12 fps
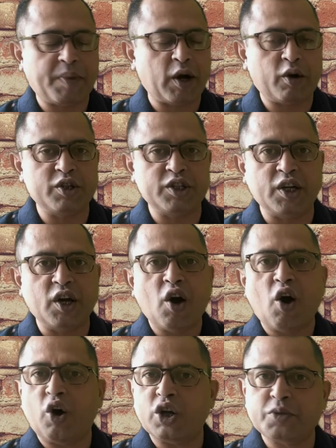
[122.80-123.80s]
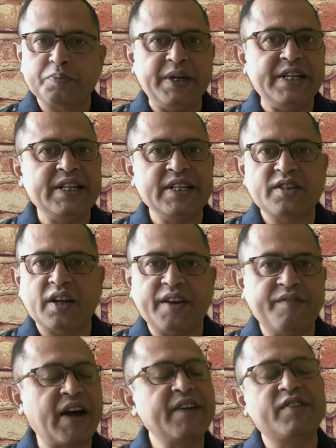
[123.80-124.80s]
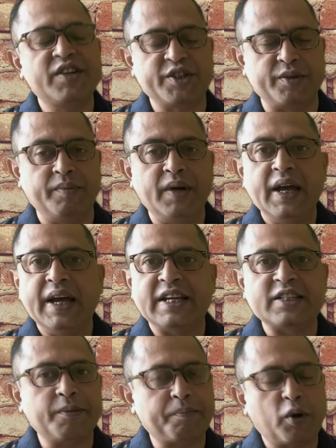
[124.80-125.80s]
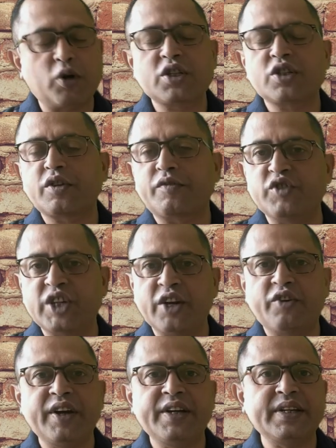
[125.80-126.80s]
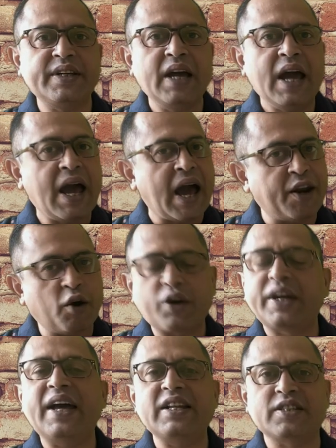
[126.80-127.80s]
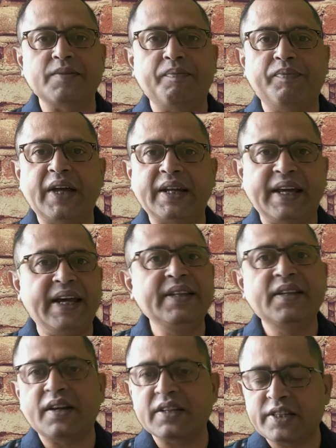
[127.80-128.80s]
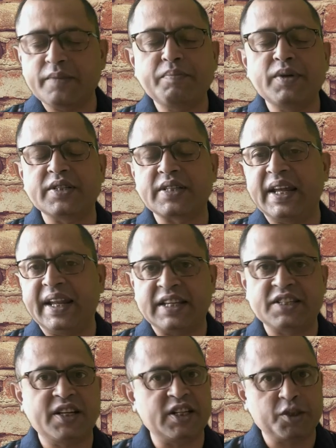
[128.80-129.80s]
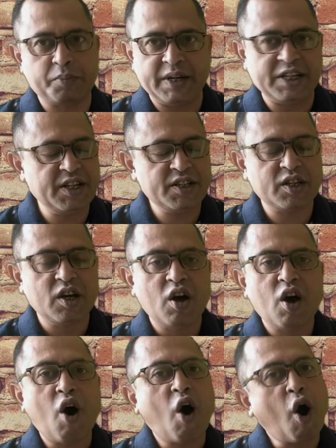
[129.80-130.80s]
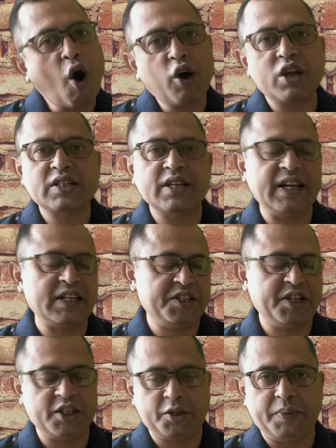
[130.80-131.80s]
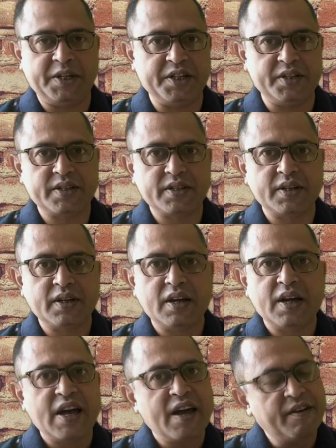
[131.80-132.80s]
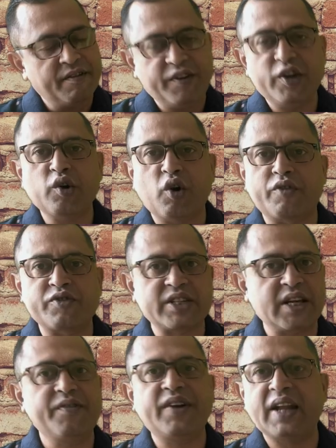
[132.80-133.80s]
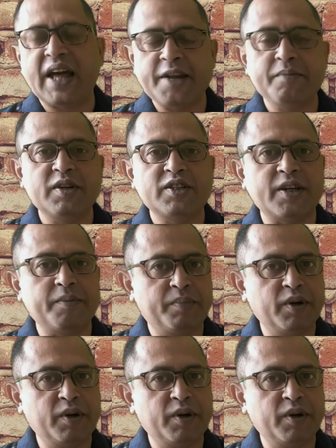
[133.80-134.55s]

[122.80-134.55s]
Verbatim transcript: biology or species revivalism, is the process of generating an organism that either resembles an extinct species or is an extinct species. We know of several animals and